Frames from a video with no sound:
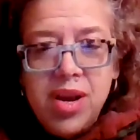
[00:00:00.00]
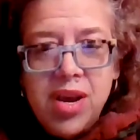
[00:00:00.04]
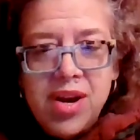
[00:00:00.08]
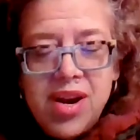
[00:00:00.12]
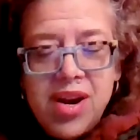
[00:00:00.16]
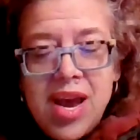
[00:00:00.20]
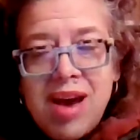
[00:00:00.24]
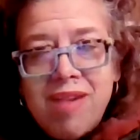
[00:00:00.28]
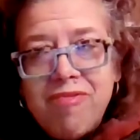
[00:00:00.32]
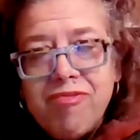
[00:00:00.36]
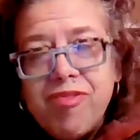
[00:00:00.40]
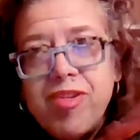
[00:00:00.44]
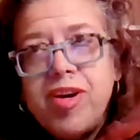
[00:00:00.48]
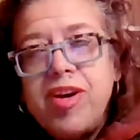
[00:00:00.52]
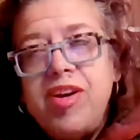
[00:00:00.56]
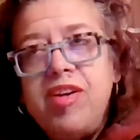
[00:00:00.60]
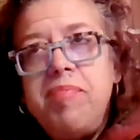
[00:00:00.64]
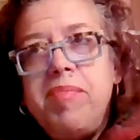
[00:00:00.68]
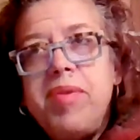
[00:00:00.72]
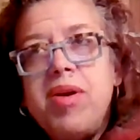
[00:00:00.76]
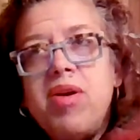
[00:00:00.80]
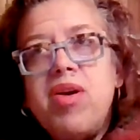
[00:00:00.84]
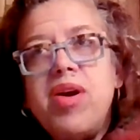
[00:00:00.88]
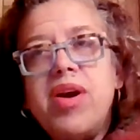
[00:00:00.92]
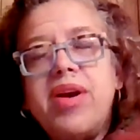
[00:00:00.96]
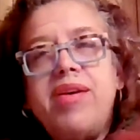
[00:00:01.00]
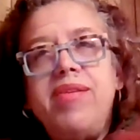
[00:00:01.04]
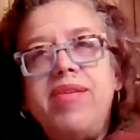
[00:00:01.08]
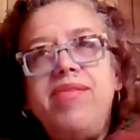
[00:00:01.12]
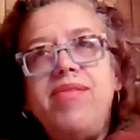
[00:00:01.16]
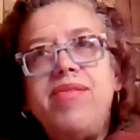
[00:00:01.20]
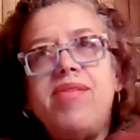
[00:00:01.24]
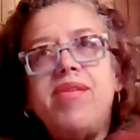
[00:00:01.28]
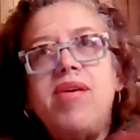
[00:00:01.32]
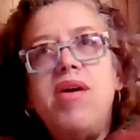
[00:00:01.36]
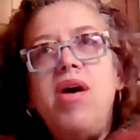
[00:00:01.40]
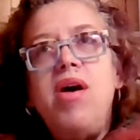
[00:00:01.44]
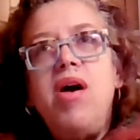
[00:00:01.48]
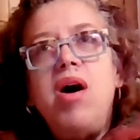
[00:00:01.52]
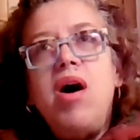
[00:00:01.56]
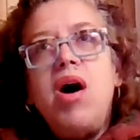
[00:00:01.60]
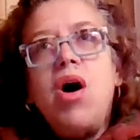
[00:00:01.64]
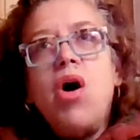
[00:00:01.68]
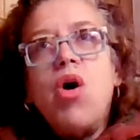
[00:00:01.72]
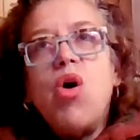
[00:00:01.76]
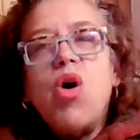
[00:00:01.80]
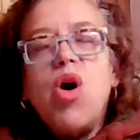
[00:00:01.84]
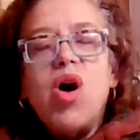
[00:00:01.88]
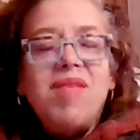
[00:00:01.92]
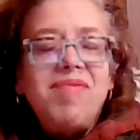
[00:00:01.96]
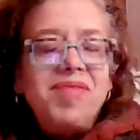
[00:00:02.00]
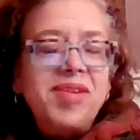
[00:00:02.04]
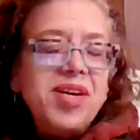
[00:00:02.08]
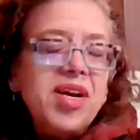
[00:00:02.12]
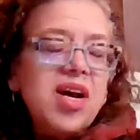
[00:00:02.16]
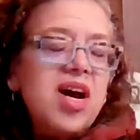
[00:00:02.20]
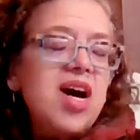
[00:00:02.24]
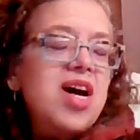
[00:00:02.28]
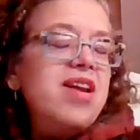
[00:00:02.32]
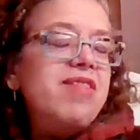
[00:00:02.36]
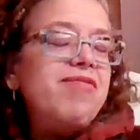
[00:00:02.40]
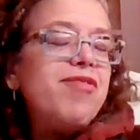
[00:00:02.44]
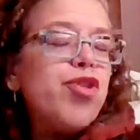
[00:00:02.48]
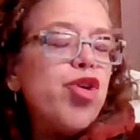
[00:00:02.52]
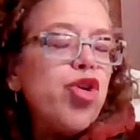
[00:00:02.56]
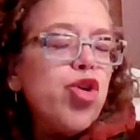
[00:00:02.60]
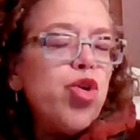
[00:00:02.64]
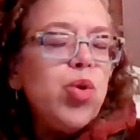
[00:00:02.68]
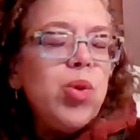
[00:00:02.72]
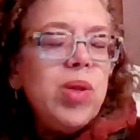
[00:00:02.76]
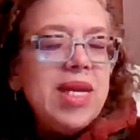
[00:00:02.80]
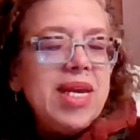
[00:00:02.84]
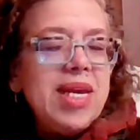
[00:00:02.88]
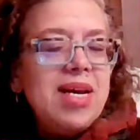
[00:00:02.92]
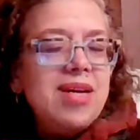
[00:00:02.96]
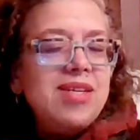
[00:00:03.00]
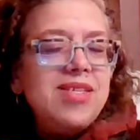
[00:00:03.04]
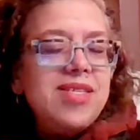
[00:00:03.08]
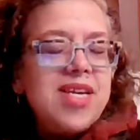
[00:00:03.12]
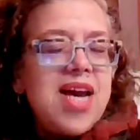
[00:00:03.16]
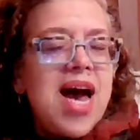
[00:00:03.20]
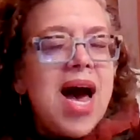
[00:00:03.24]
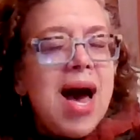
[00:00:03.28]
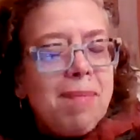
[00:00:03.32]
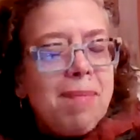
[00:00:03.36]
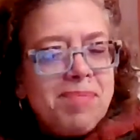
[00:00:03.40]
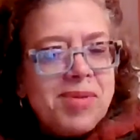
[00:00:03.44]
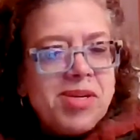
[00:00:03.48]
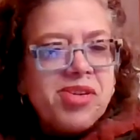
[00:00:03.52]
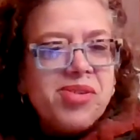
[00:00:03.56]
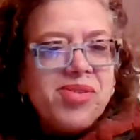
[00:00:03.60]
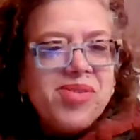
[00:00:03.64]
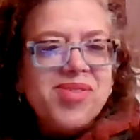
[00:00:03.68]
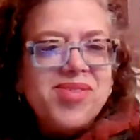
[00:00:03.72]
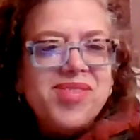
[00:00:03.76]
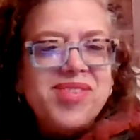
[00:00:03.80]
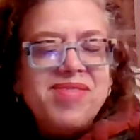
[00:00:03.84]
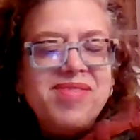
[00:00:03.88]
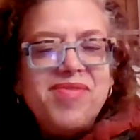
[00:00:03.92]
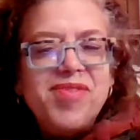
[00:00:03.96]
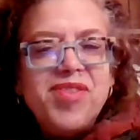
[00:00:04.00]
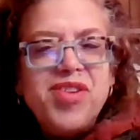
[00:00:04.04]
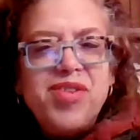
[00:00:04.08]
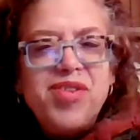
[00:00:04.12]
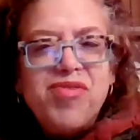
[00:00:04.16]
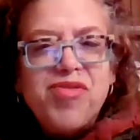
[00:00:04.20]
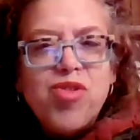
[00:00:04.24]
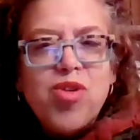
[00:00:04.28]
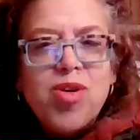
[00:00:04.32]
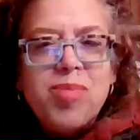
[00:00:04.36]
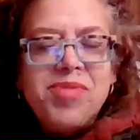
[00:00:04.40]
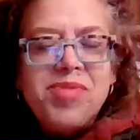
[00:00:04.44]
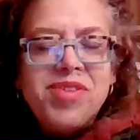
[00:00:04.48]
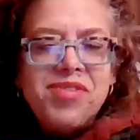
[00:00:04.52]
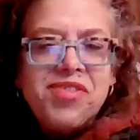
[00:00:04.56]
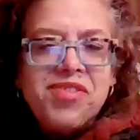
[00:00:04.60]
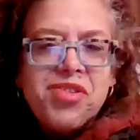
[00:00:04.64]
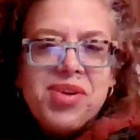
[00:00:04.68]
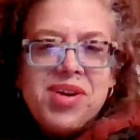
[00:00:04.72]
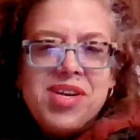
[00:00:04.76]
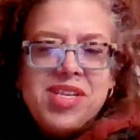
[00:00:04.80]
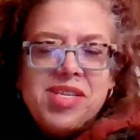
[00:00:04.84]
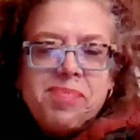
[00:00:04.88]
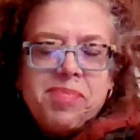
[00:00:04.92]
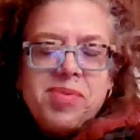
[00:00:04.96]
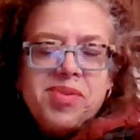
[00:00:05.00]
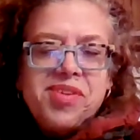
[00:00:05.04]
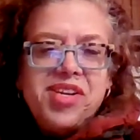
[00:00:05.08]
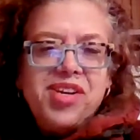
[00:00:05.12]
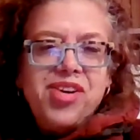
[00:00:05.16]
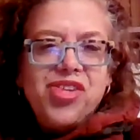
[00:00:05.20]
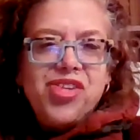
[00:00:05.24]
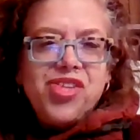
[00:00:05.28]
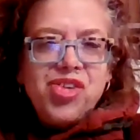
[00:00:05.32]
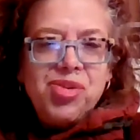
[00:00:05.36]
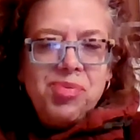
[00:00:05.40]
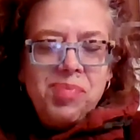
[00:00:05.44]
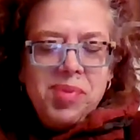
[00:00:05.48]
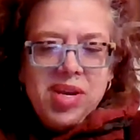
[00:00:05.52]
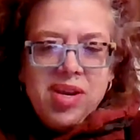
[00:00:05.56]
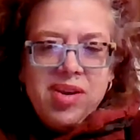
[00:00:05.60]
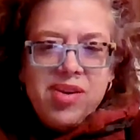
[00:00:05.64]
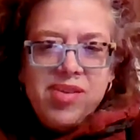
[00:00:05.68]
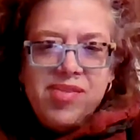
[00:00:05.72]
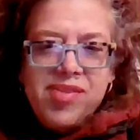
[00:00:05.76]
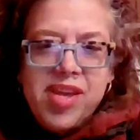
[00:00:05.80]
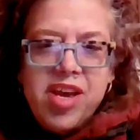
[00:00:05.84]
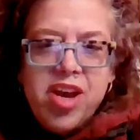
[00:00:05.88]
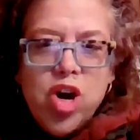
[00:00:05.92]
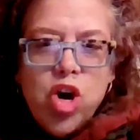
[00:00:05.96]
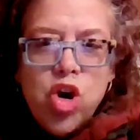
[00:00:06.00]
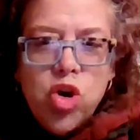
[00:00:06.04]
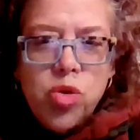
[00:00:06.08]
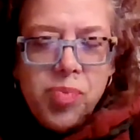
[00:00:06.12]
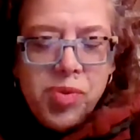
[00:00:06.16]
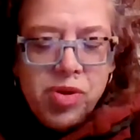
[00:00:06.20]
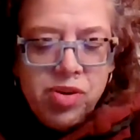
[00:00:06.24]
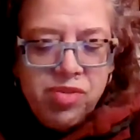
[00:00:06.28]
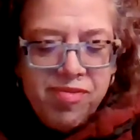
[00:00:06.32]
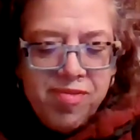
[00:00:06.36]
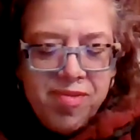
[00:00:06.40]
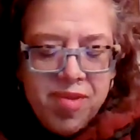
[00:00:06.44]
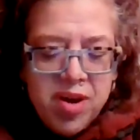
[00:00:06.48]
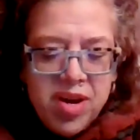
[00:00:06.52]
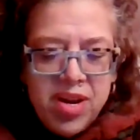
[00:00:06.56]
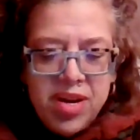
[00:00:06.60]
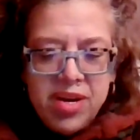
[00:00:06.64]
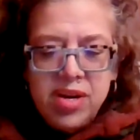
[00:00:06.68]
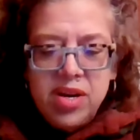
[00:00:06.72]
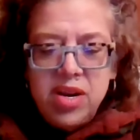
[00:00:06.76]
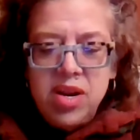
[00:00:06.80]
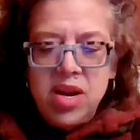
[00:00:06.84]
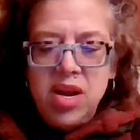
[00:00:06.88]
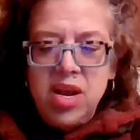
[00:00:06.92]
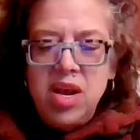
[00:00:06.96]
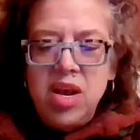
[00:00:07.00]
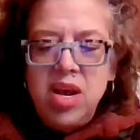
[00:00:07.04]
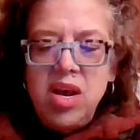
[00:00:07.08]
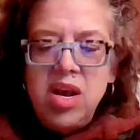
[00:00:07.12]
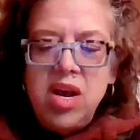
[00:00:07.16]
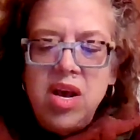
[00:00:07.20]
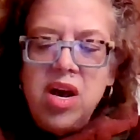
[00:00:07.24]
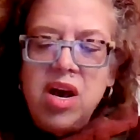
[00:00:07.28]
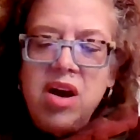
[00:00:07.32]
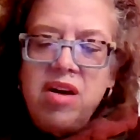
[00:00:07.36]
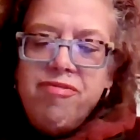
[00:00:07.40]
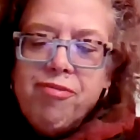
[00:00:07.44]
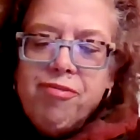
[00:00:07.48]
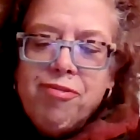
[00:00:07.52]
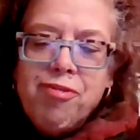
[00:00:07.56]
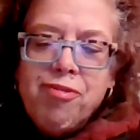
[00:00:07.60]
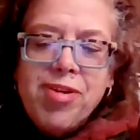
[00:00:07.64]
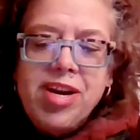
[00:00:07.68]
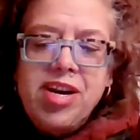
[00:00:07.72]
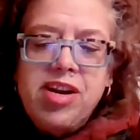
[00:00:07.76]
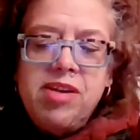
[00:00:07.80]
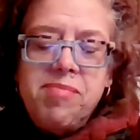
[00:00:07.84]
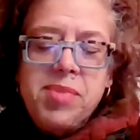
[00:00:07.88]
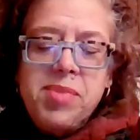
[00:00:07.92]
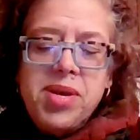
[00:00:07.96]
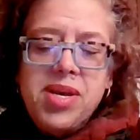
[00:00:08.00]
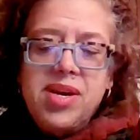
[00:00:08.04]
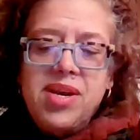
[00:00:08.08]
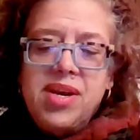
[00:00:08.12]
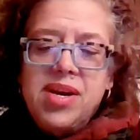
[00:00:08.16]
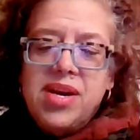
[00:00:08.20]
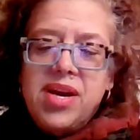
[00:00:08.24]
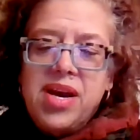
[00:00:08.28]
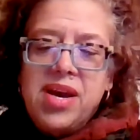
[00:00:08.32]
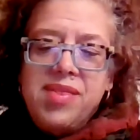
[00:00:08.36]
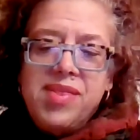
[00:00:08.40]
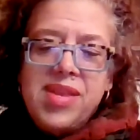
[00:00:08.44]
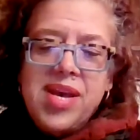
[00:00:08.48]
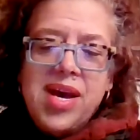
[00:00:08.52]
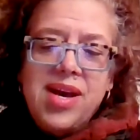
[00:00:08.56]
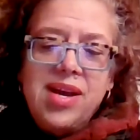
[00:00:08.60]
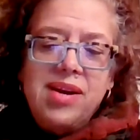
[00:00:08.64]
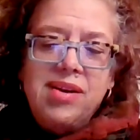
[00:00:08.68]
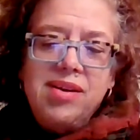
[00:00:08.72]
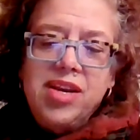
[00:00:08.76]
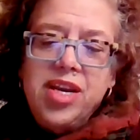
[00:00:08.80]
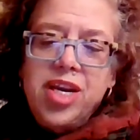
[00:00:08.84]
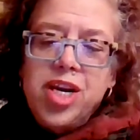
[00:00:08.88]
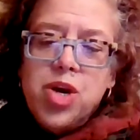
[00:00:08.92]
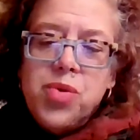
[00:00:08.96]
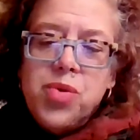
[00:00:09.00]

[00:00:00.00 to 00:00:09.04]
and African Americans are often kind of early adapters of new forms of transportation because they hope to find a freedom in it. And that